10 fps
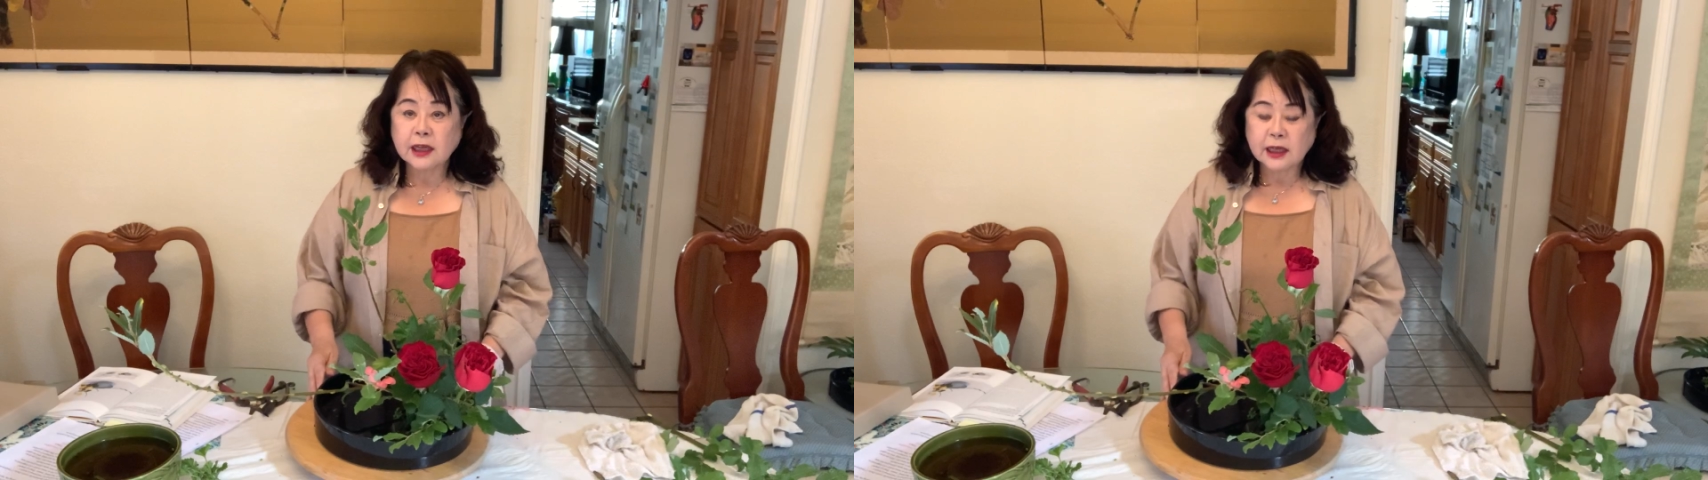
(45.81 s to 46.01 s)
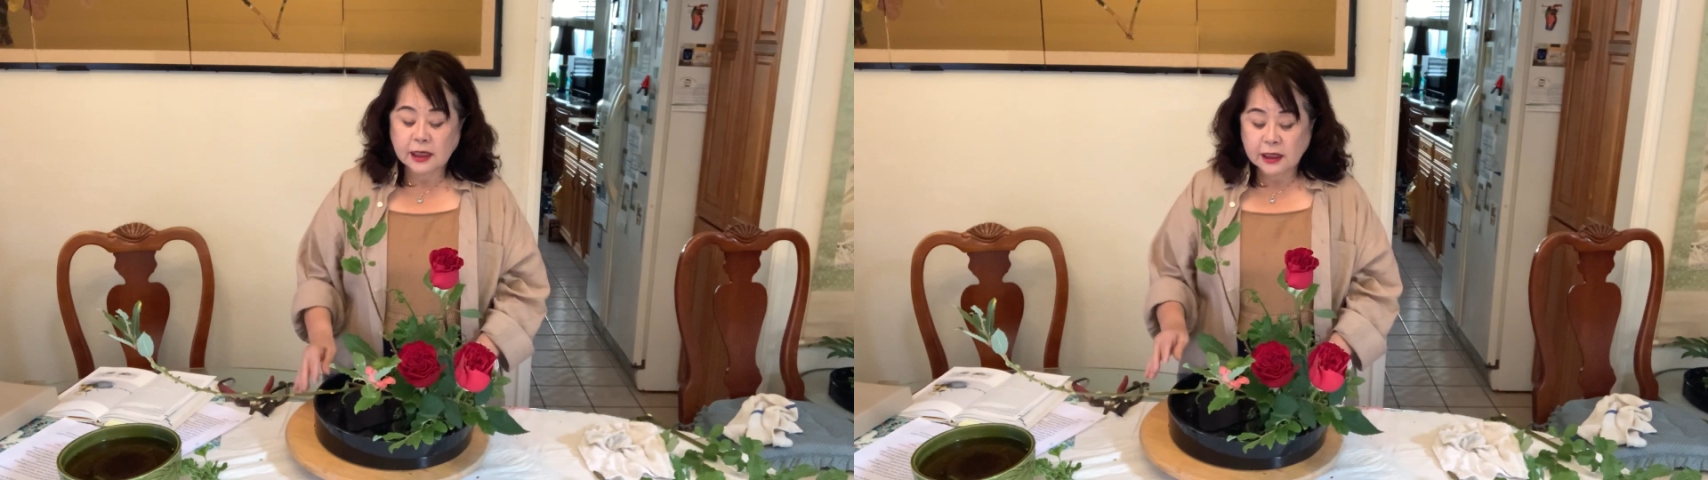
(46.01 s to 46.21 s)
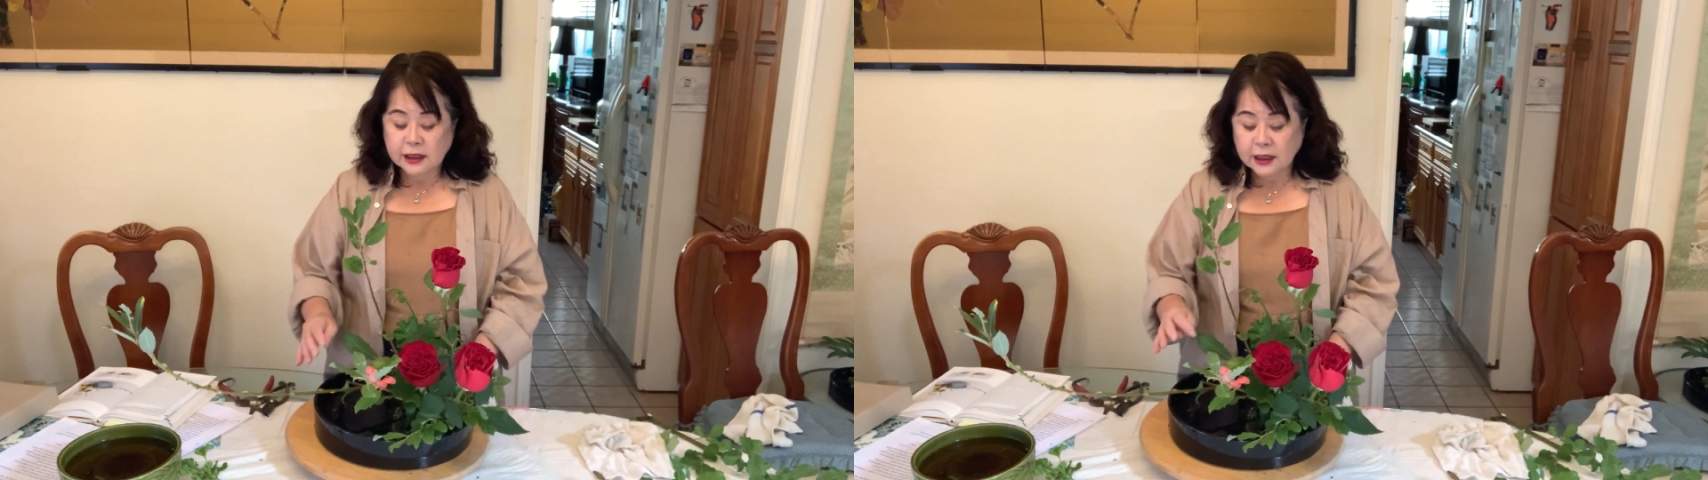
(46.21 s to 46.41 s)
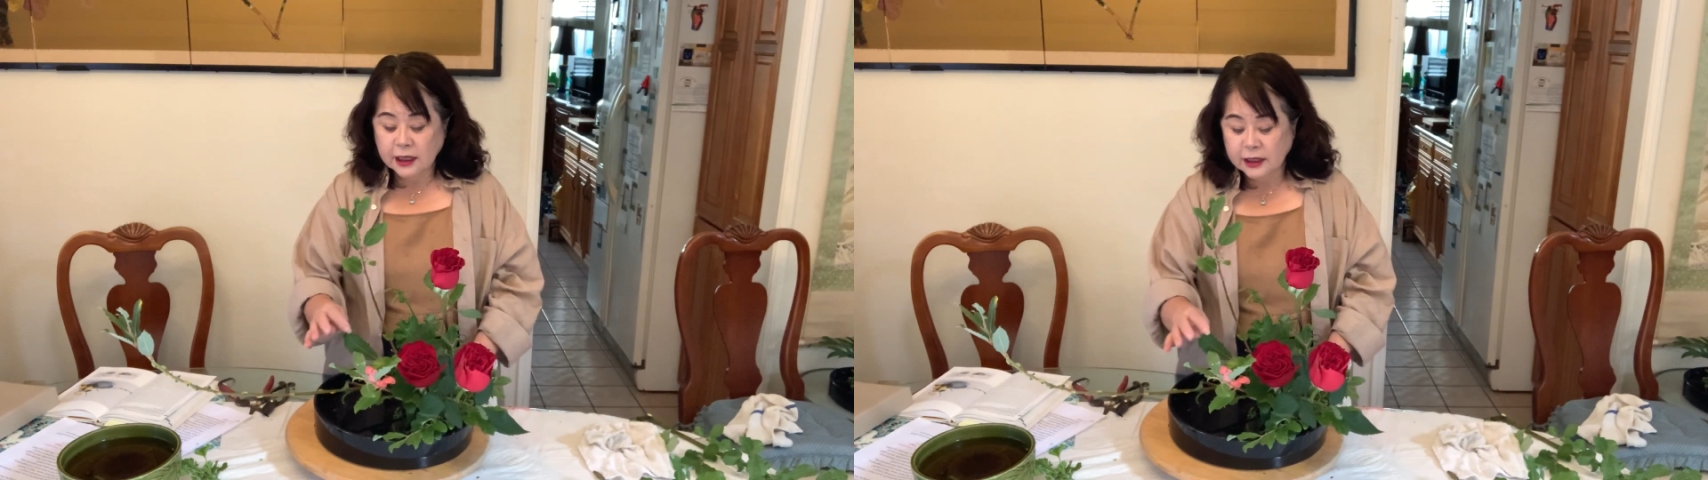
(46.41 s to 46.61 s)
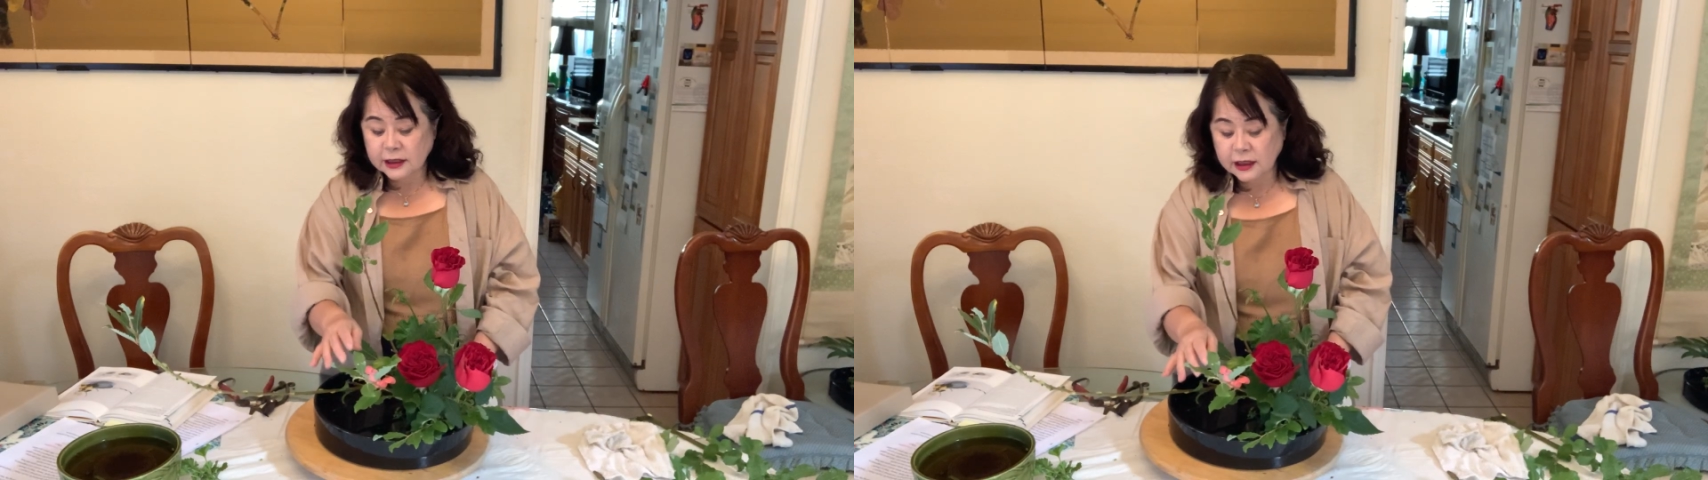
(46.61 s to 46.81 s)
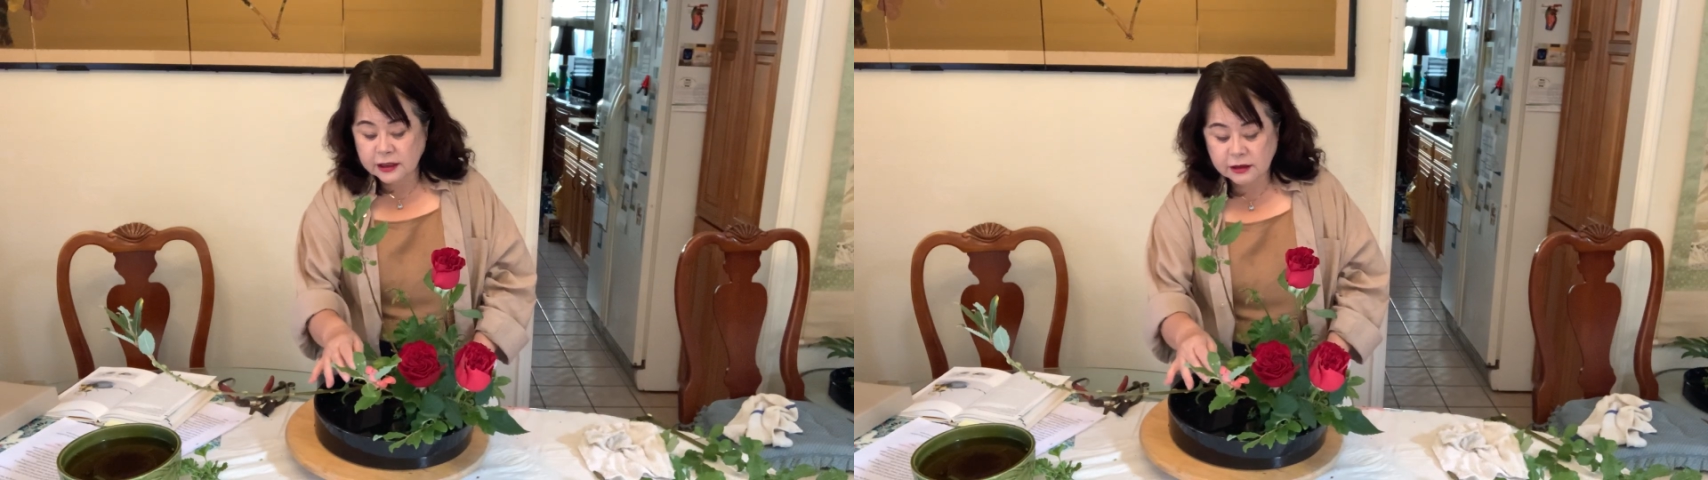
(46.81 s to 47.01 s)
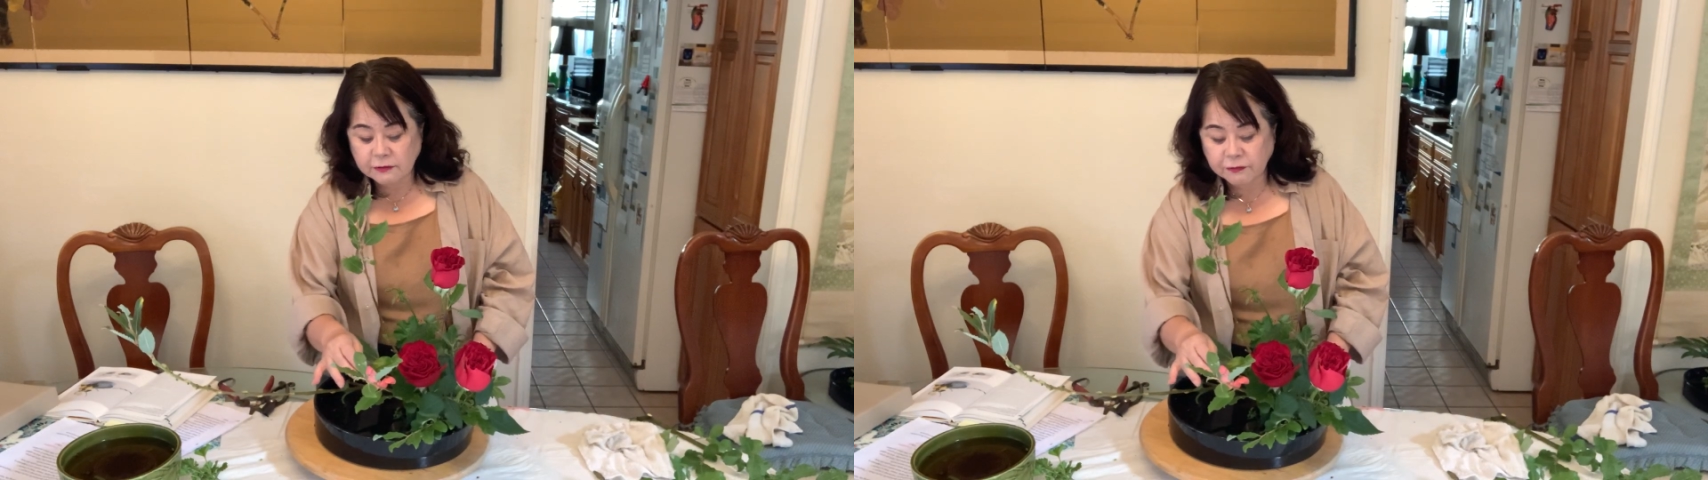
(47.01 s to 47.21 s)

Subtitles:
and other little